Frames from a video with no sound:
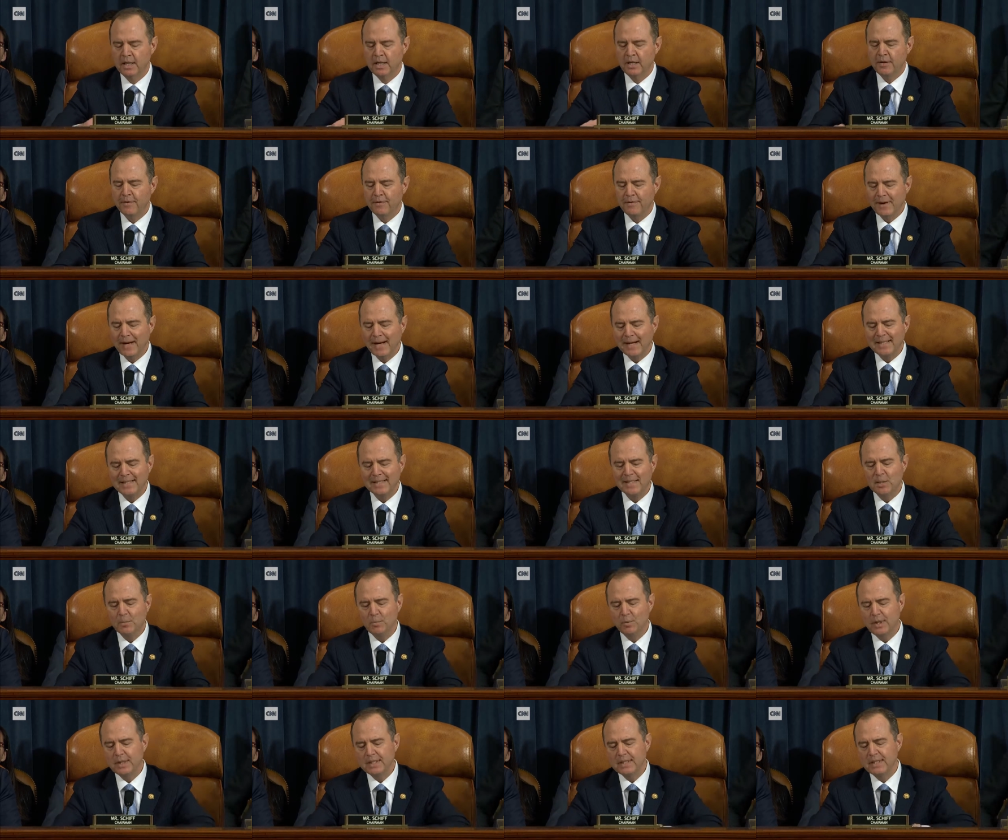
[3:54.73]
The facts in the
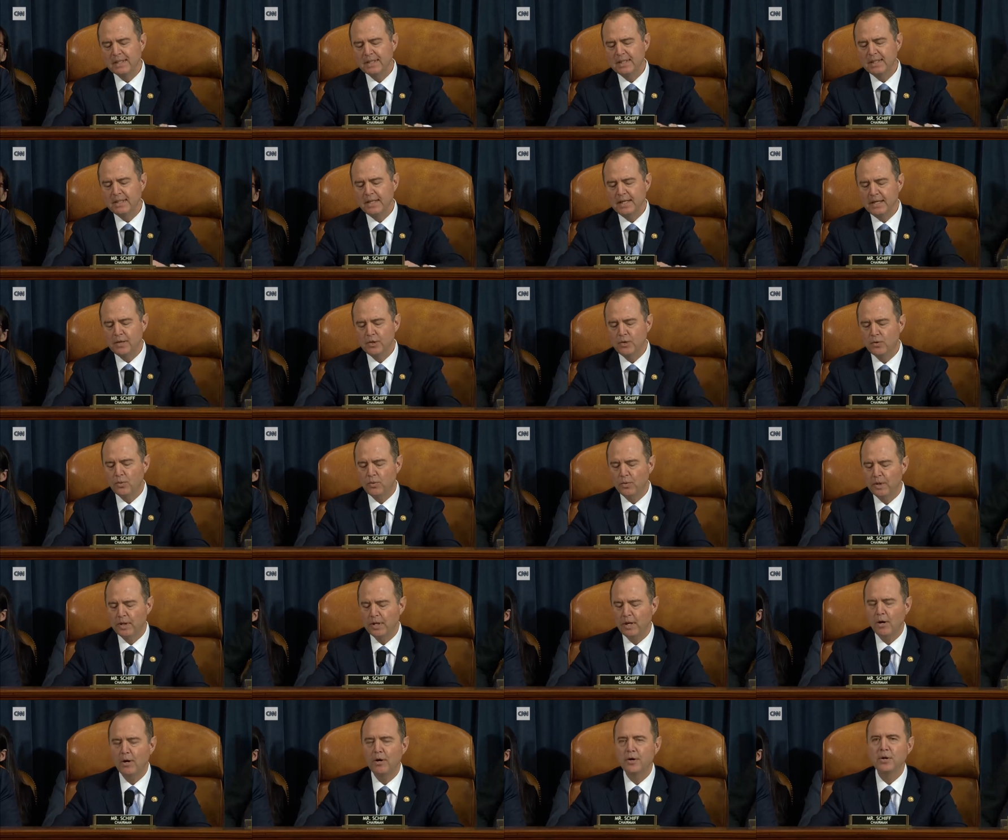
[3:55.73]
present
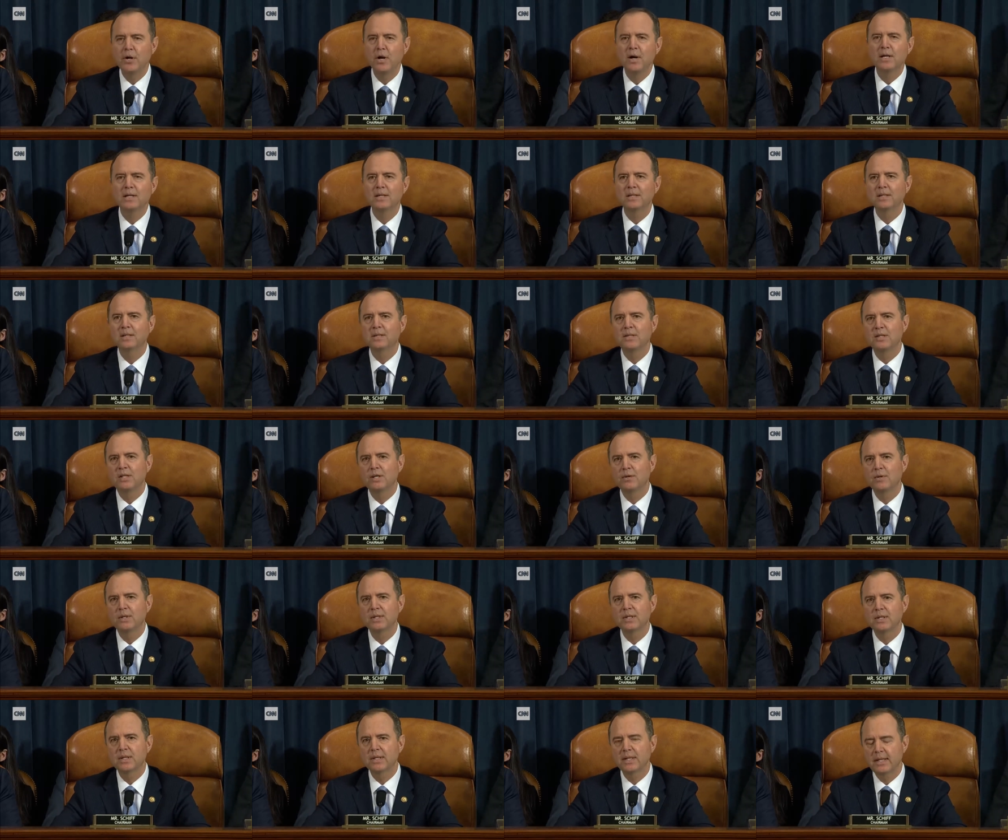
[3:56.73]
inquiry are not
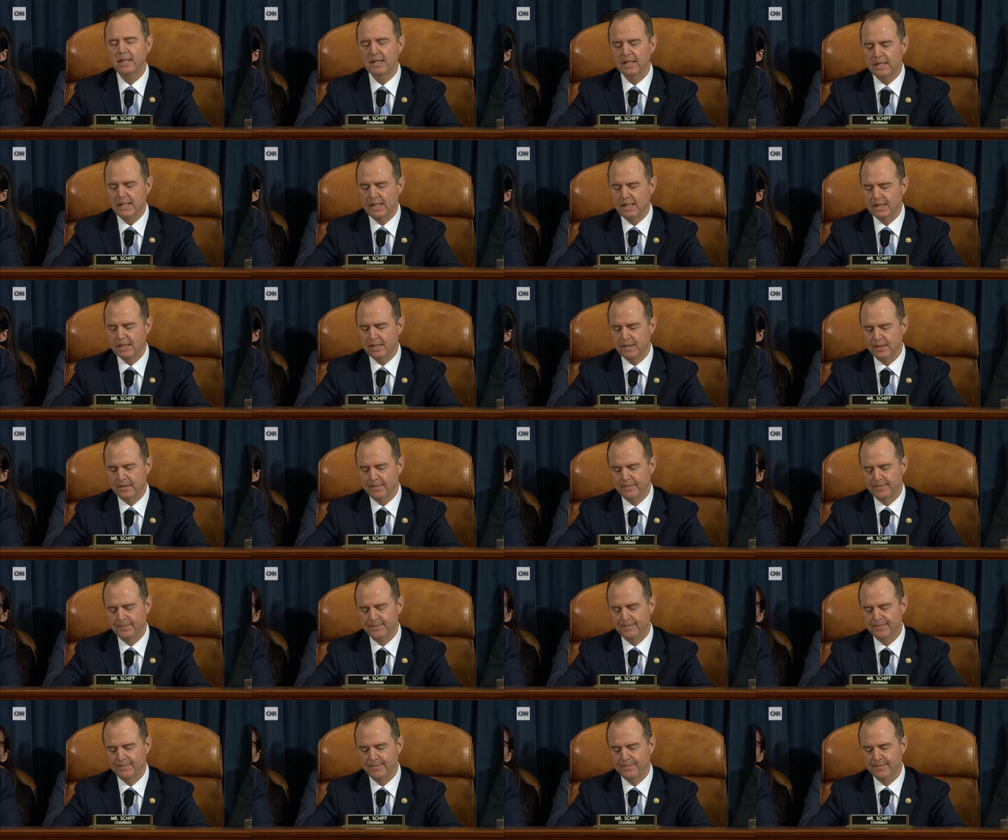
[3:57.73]
seriously contested.
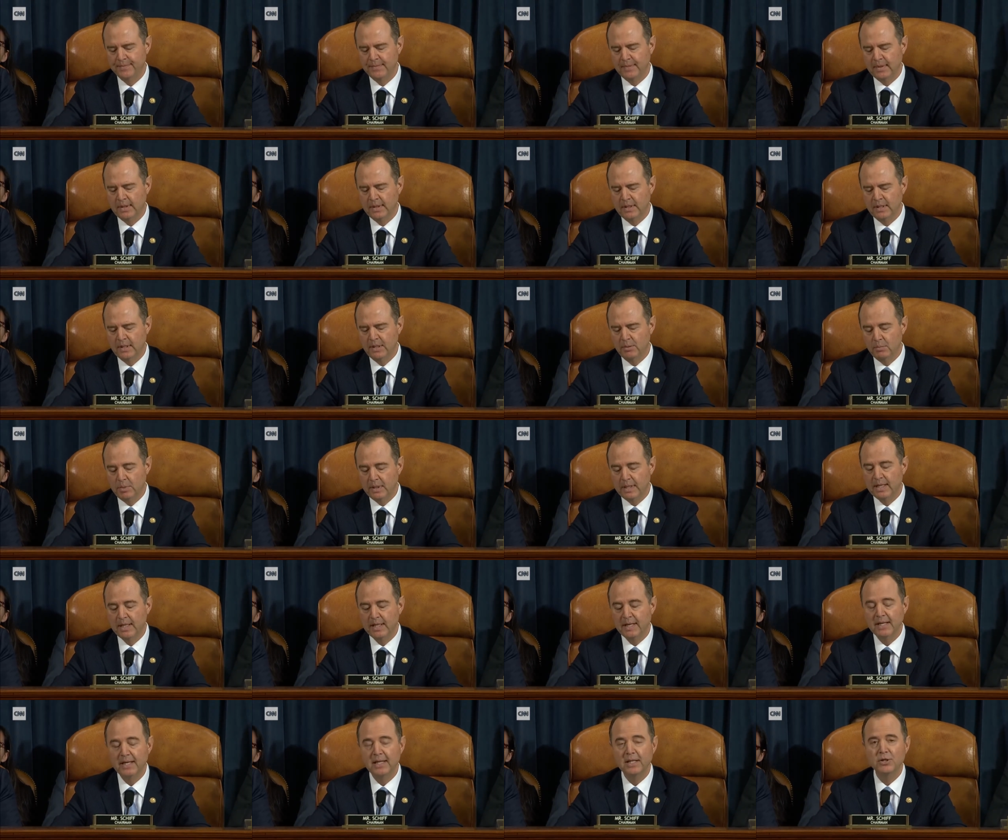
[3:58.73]

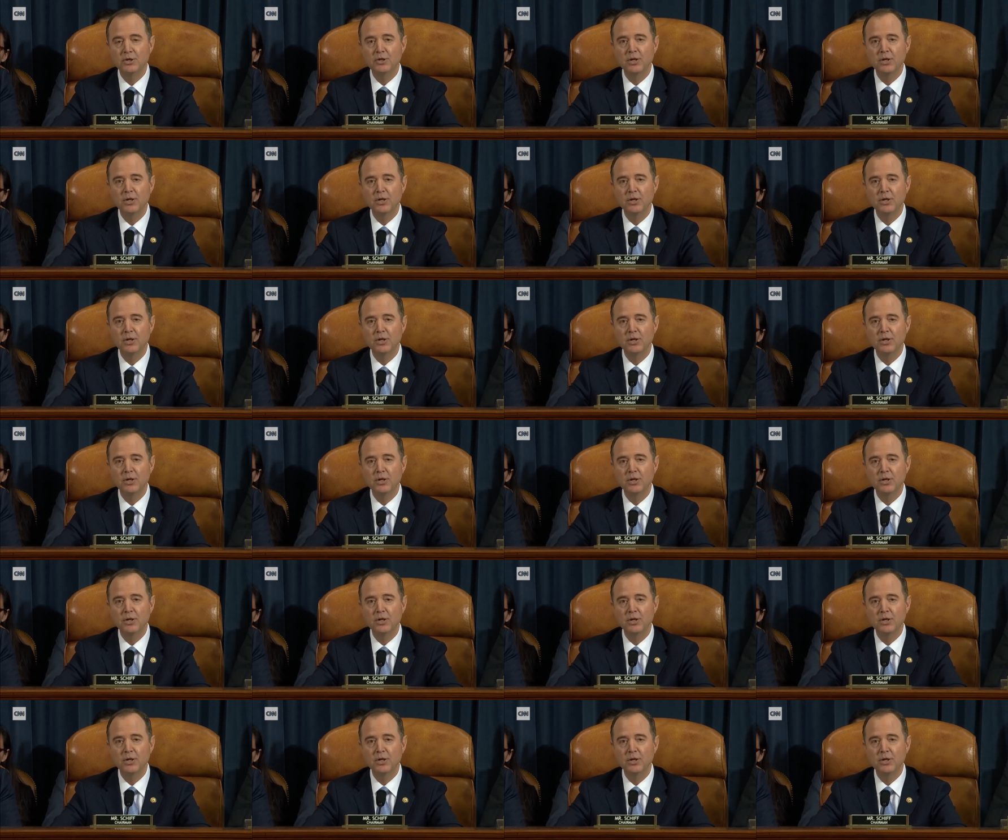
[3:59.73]
Beginning in